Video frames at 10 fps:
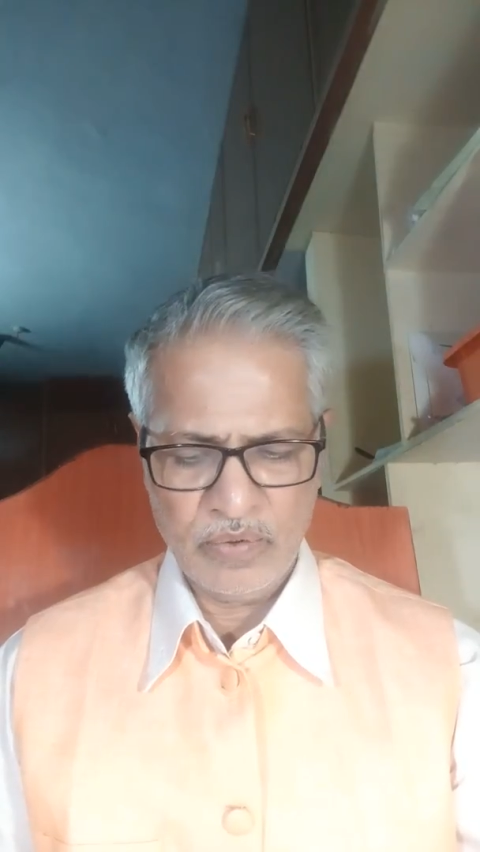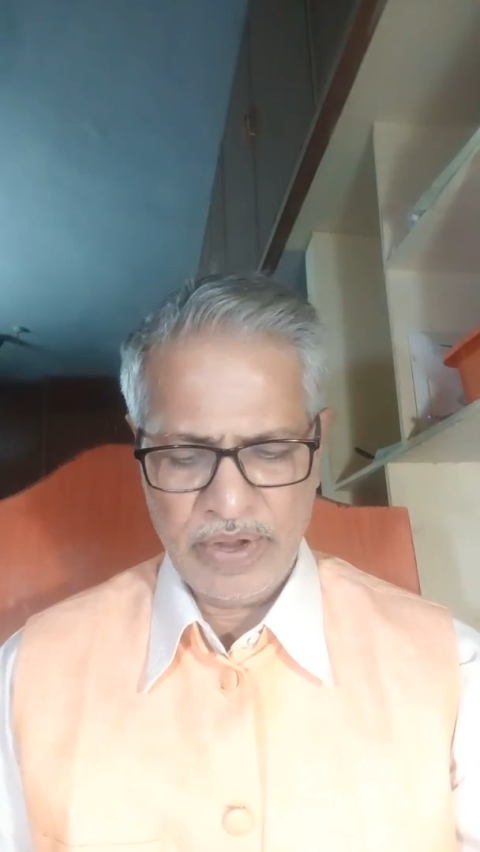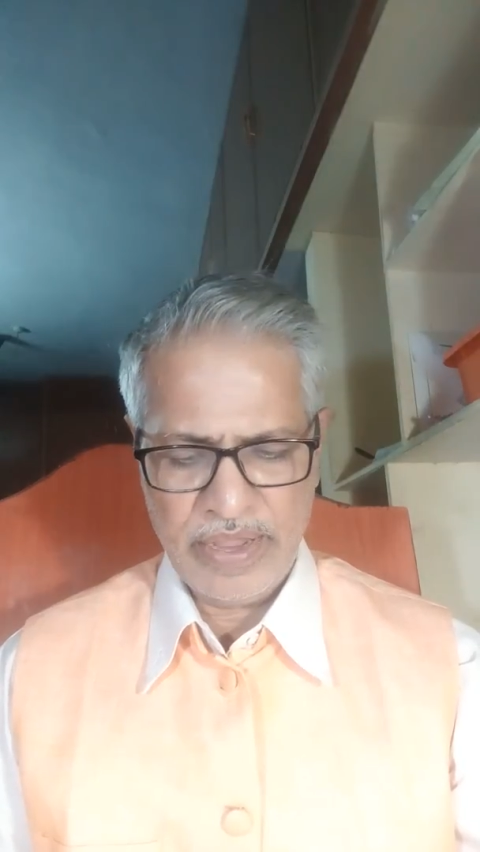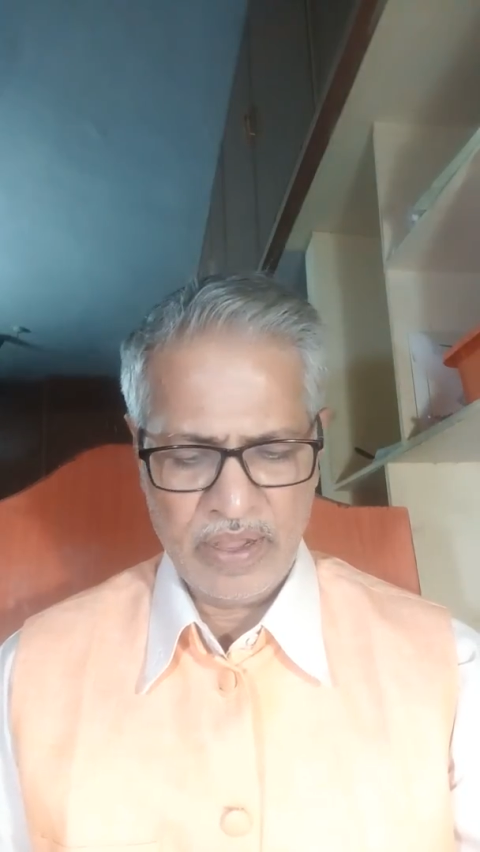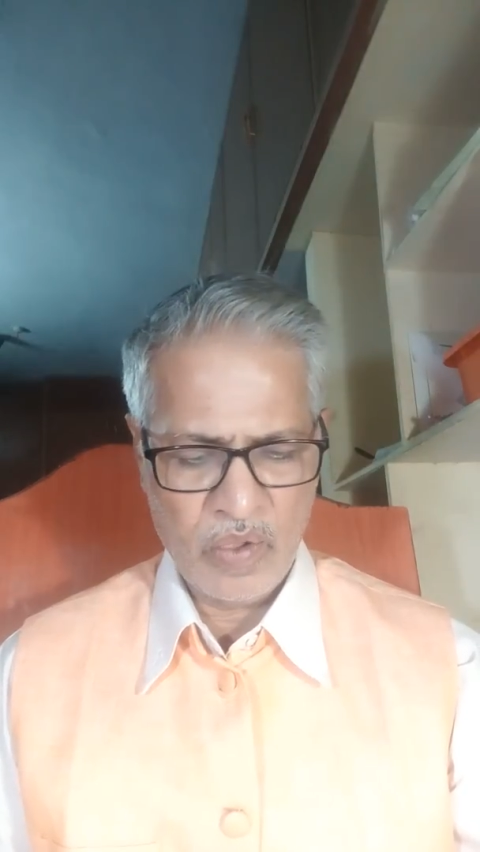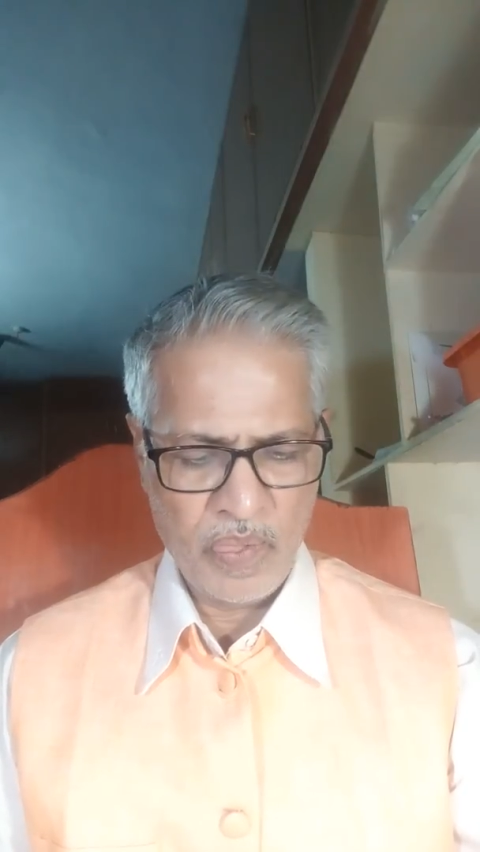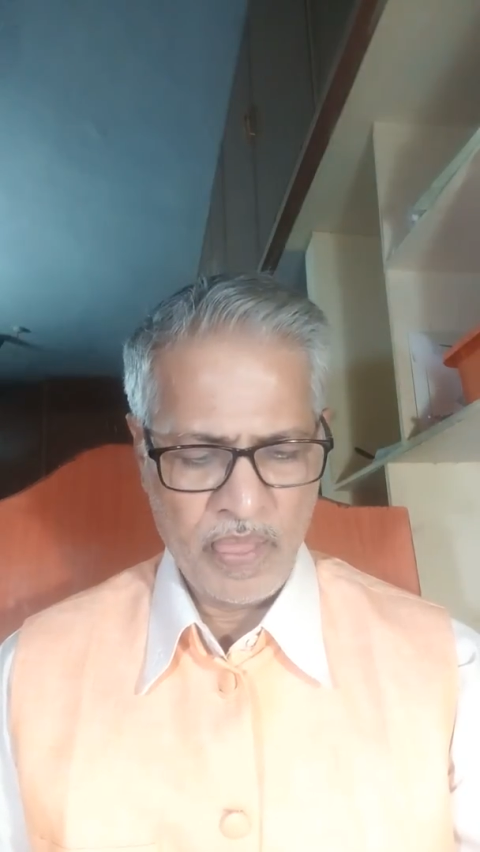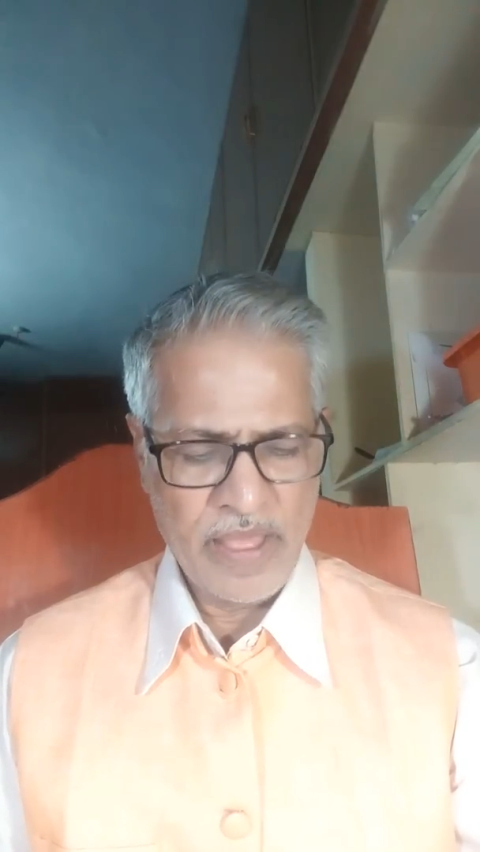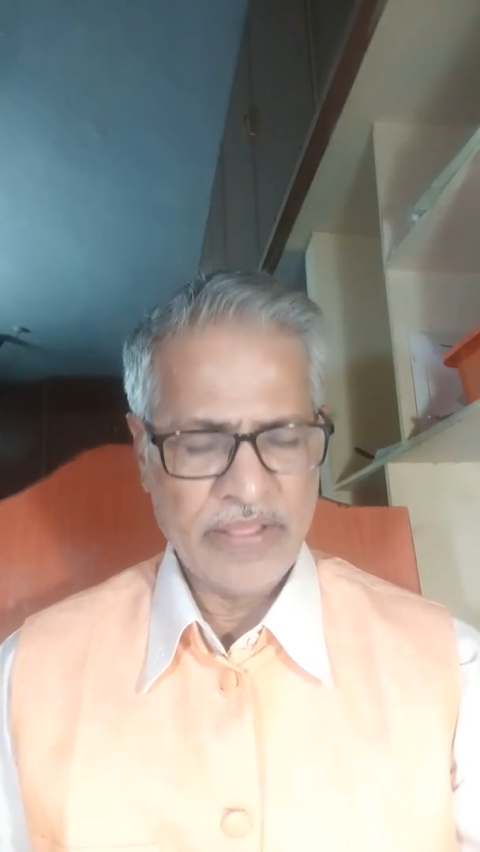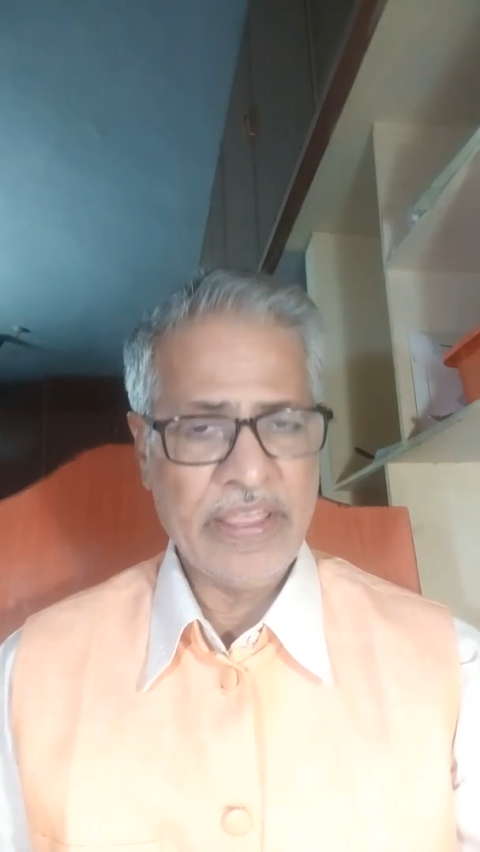today
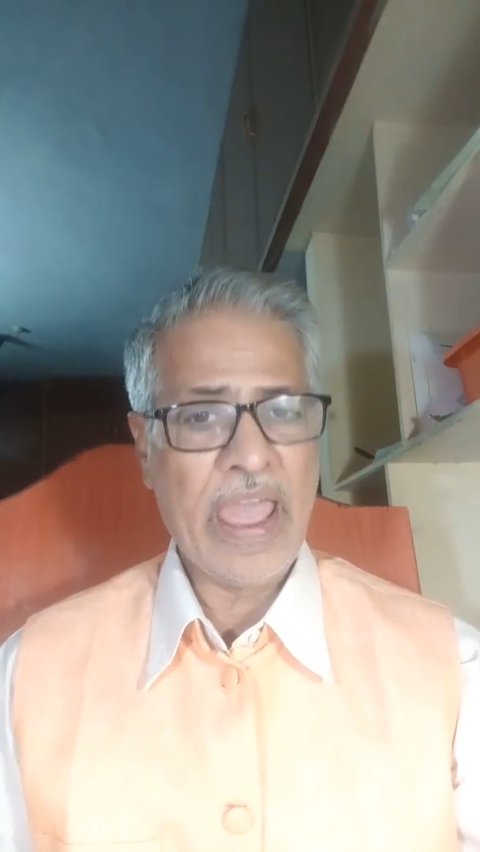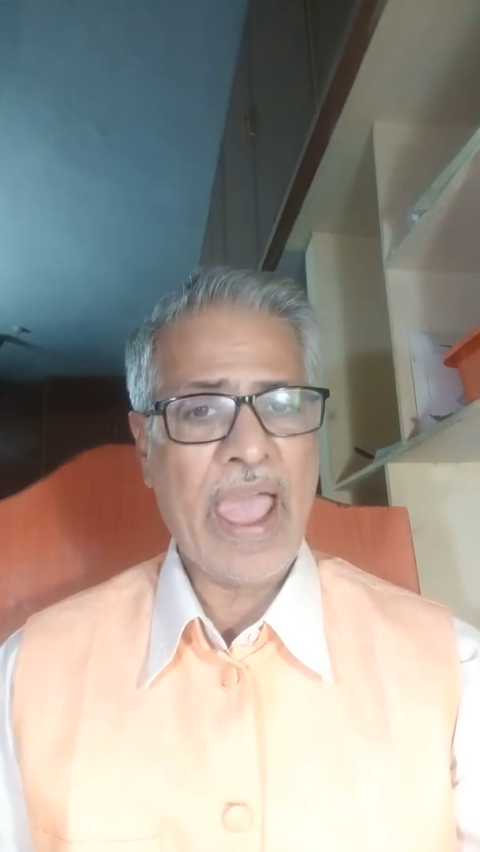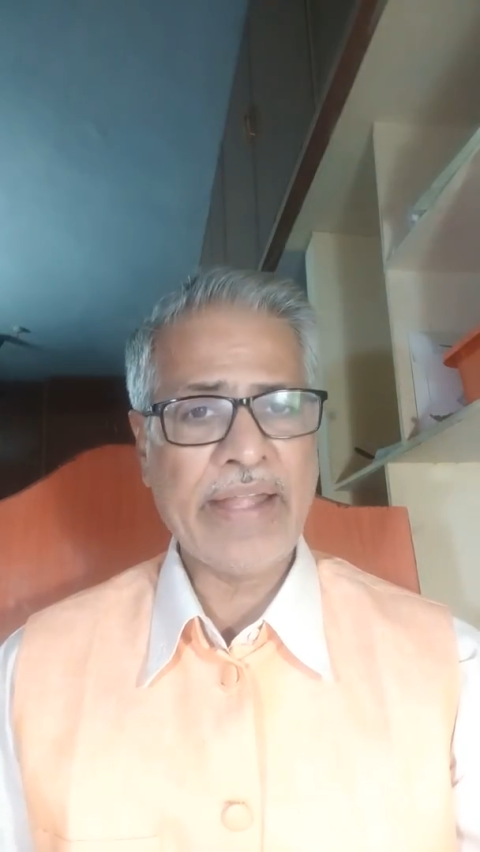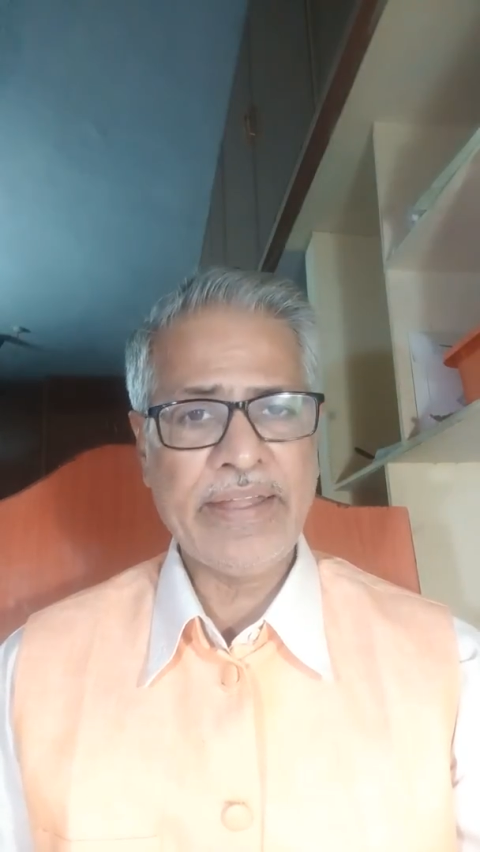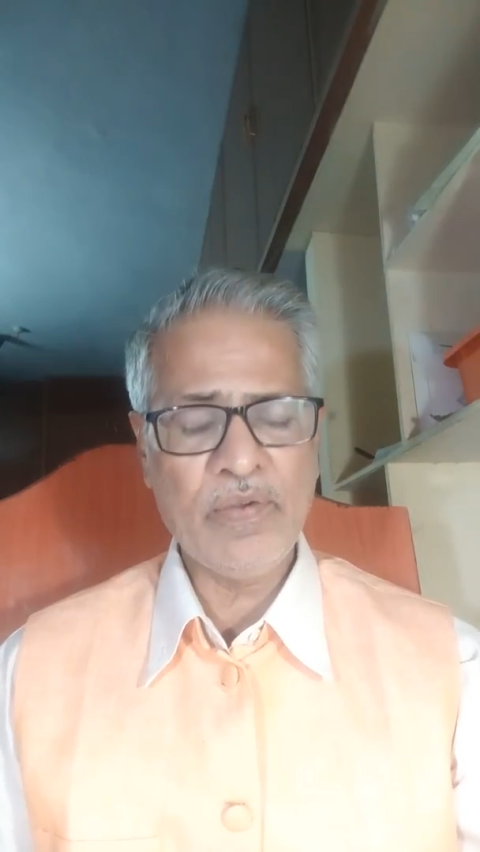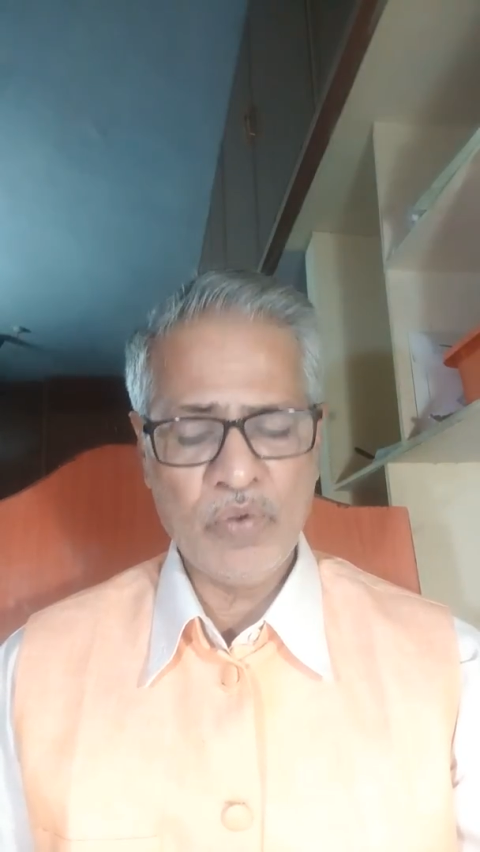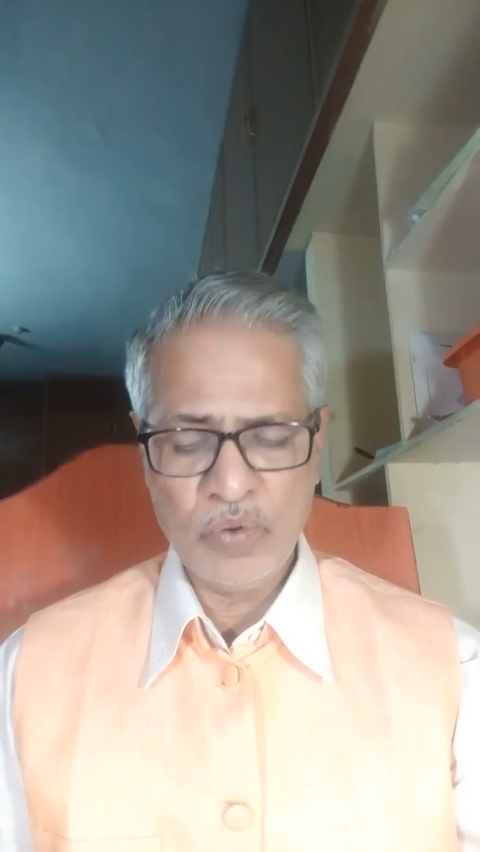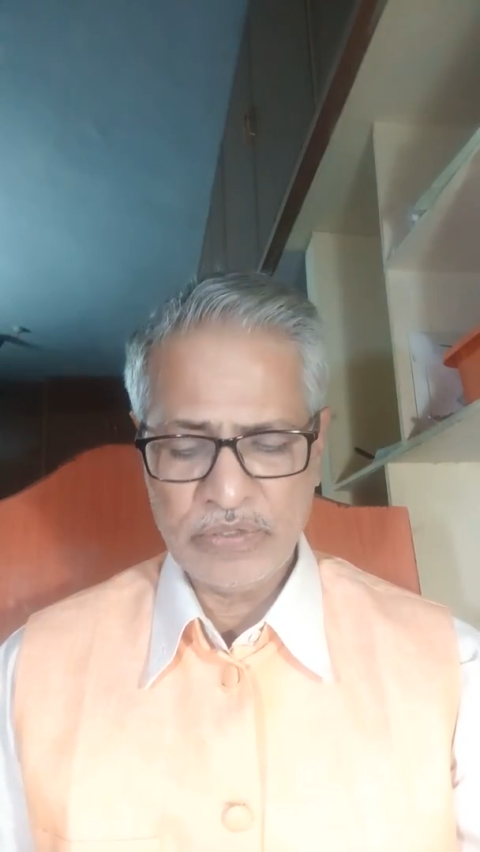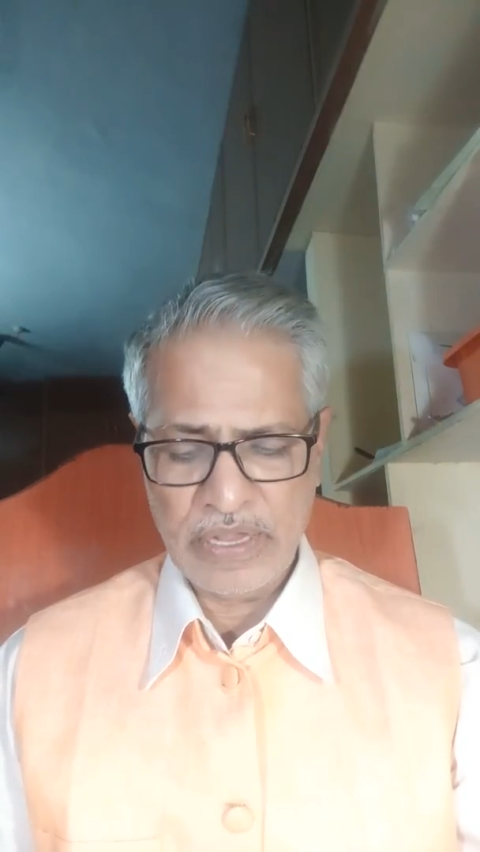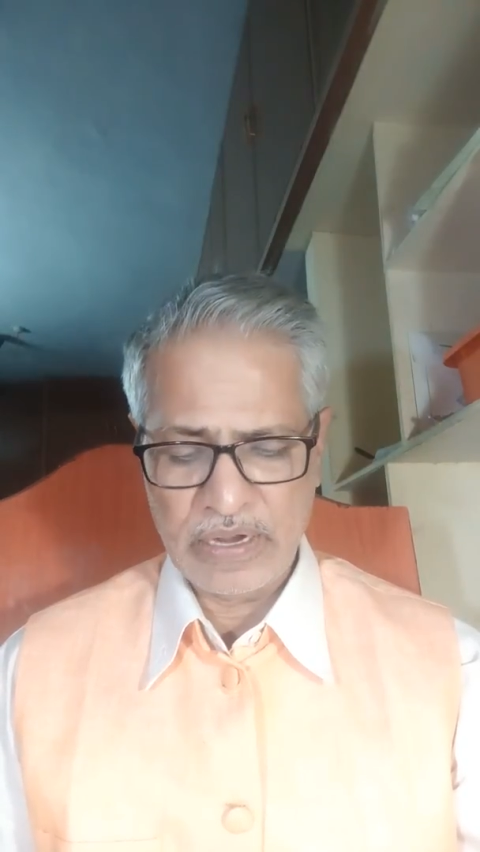the active
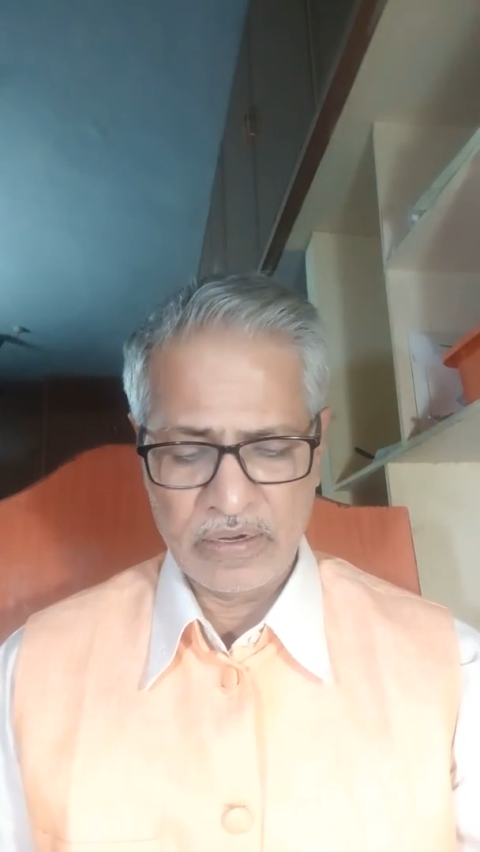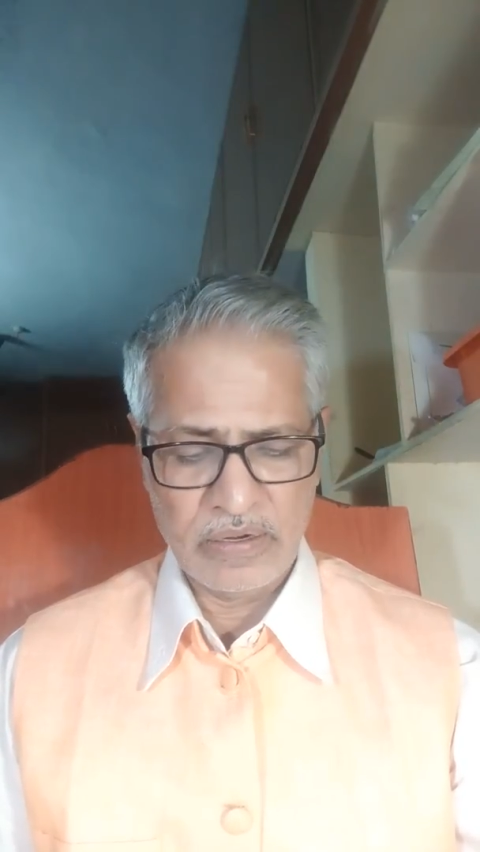user